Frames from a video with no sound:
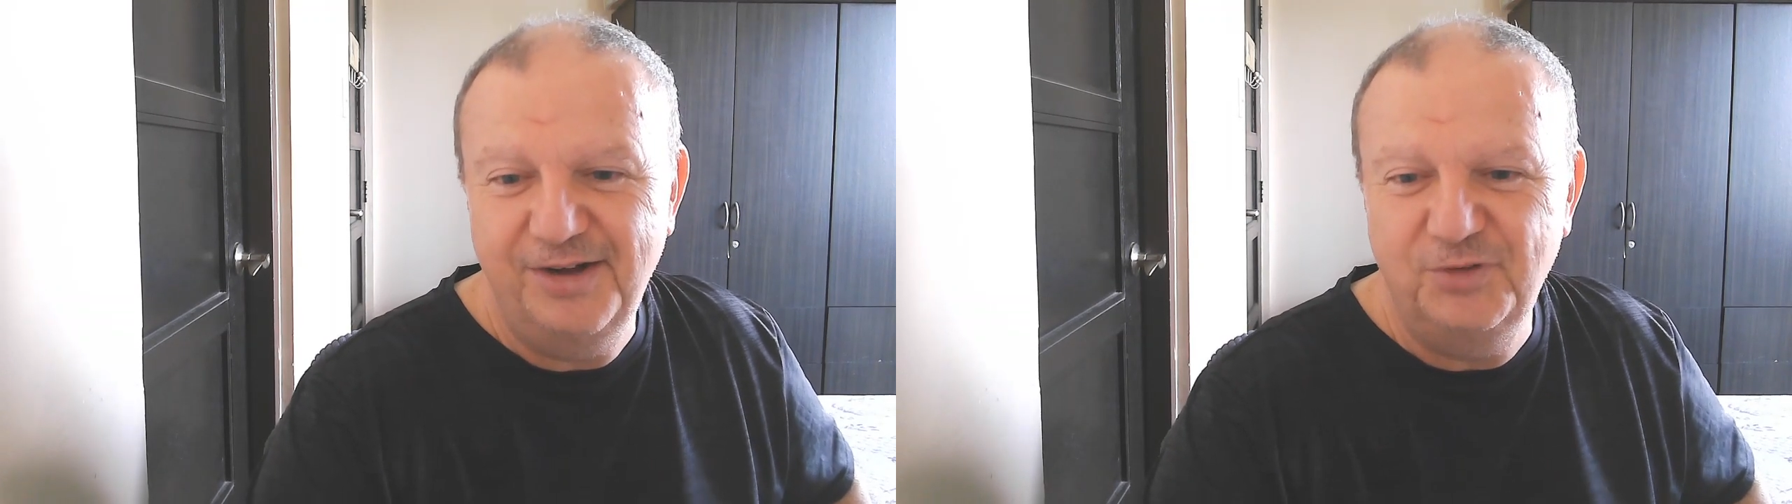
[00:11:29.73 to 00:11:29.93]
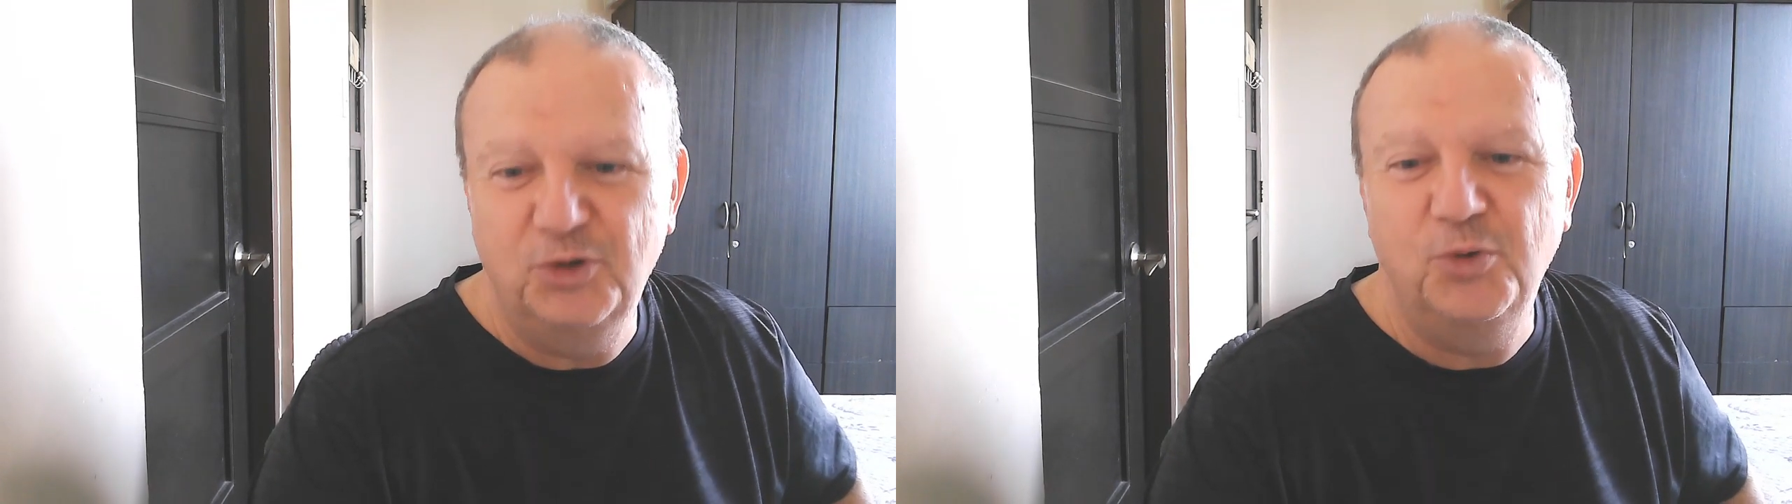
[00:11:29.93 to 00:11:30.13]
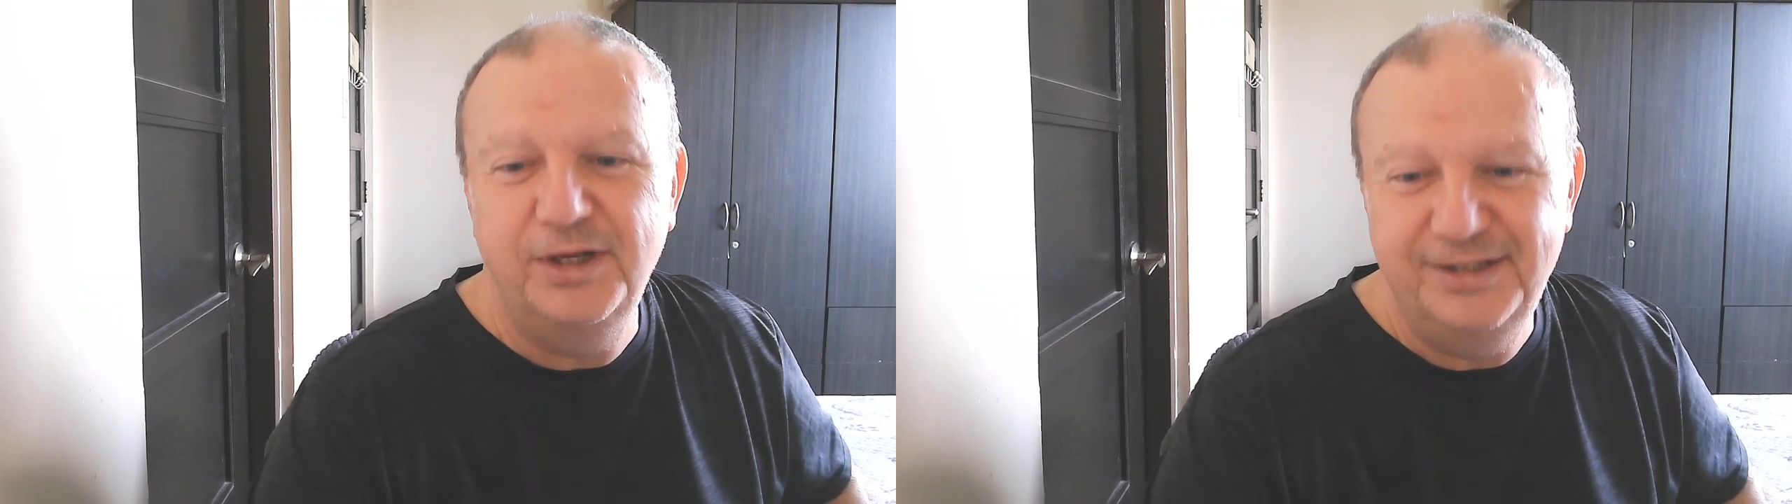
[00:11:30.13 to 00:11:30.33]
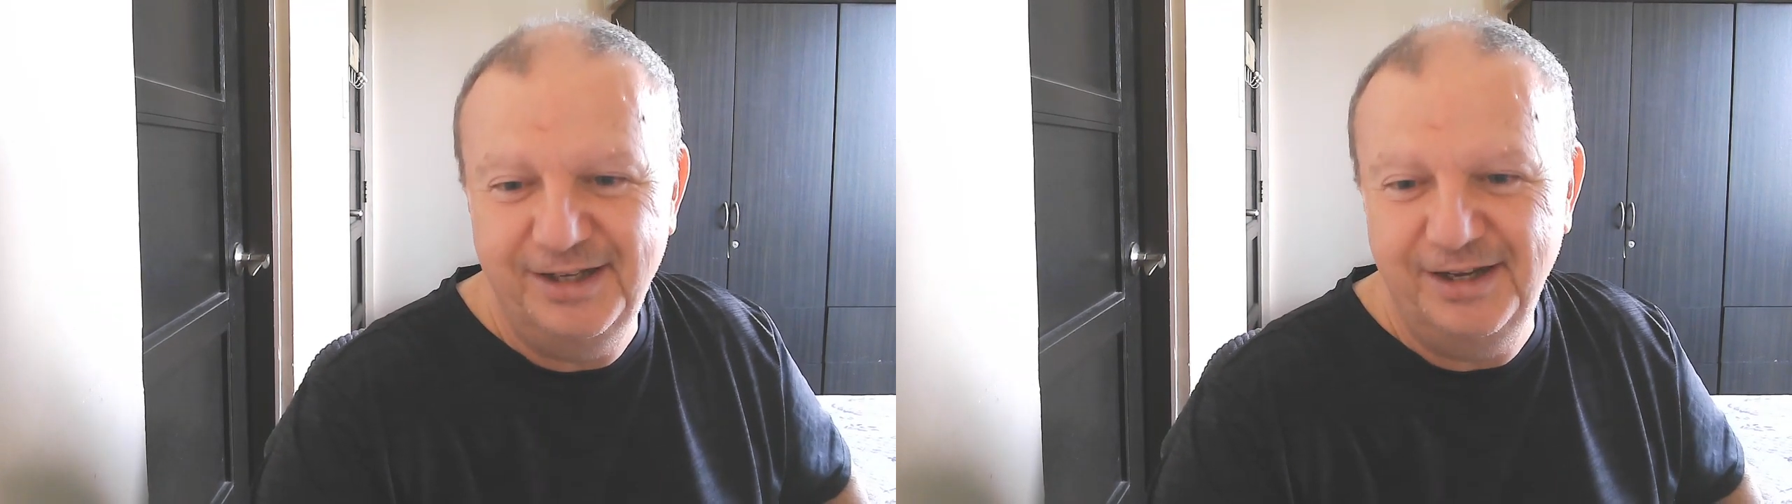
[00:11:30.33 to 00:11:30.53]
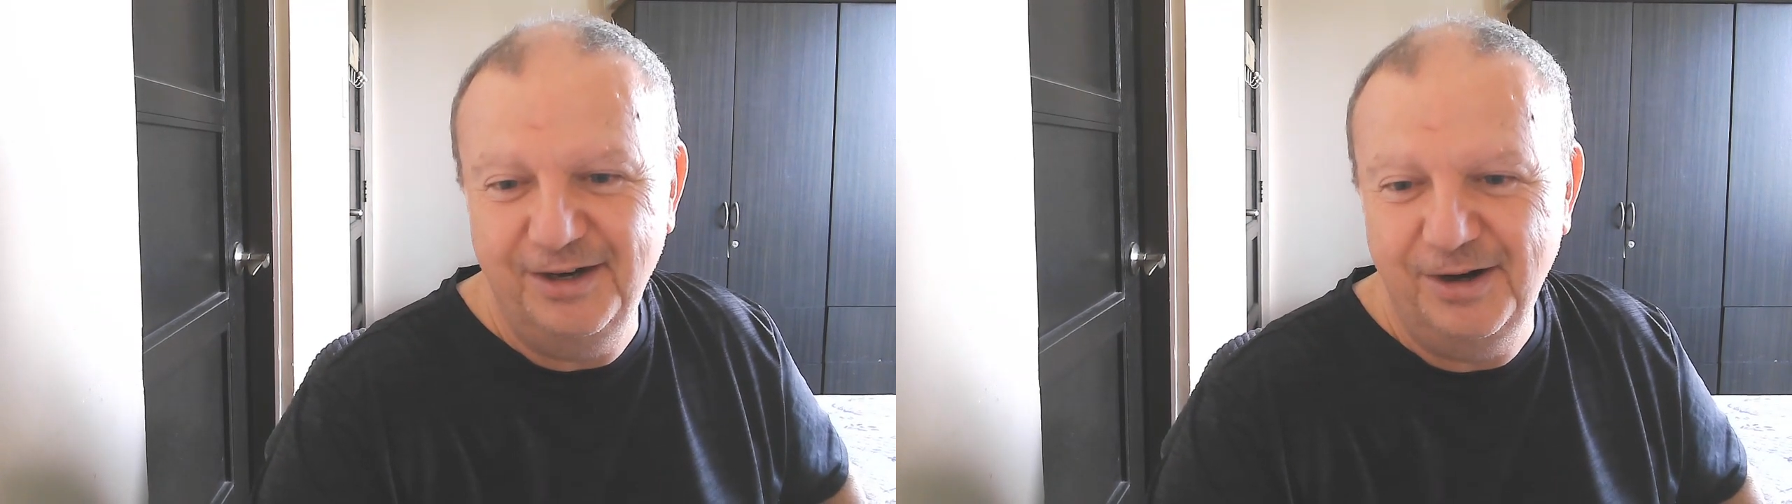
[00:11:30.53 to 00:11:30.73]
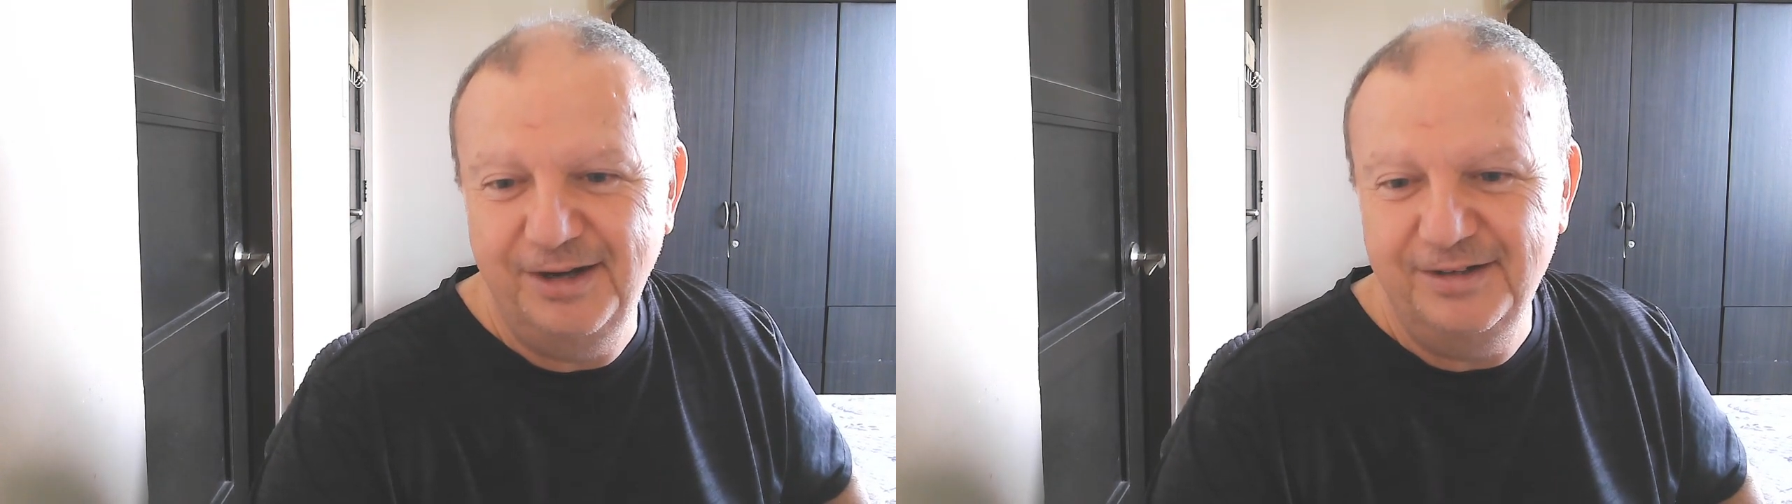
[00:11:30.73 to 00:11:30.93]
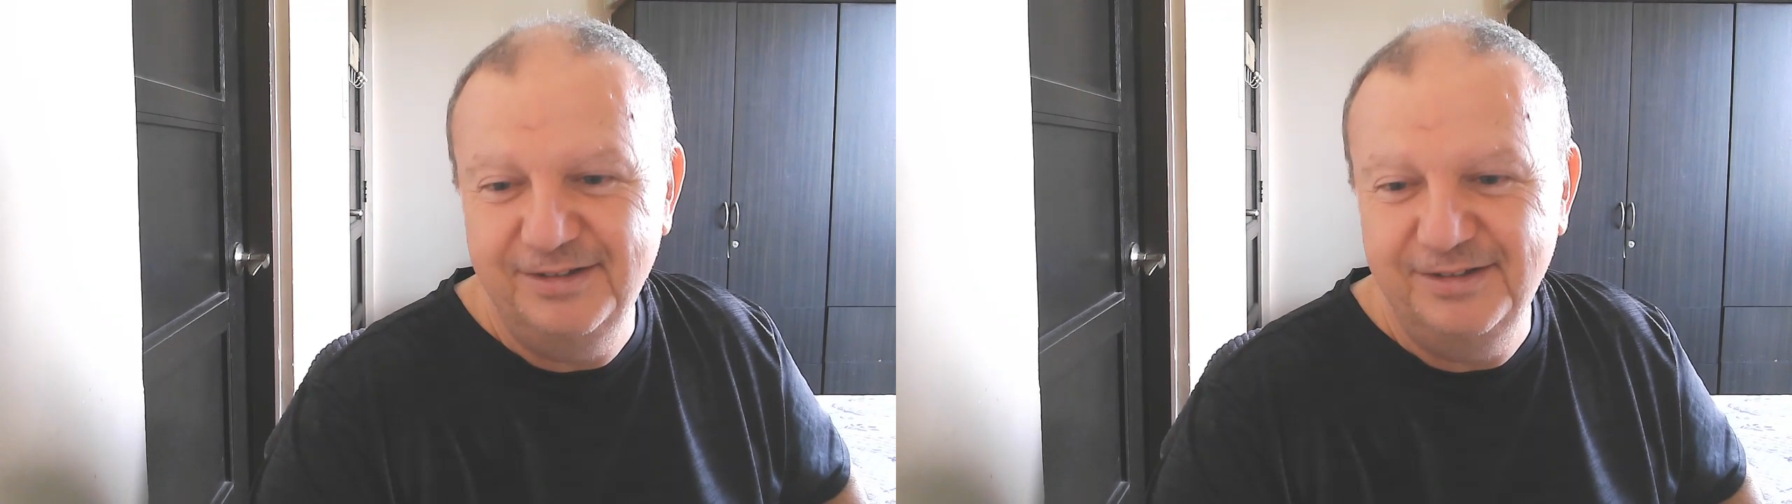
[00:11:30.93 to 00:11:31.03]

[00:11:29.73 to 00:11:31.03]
Have a great day, all right?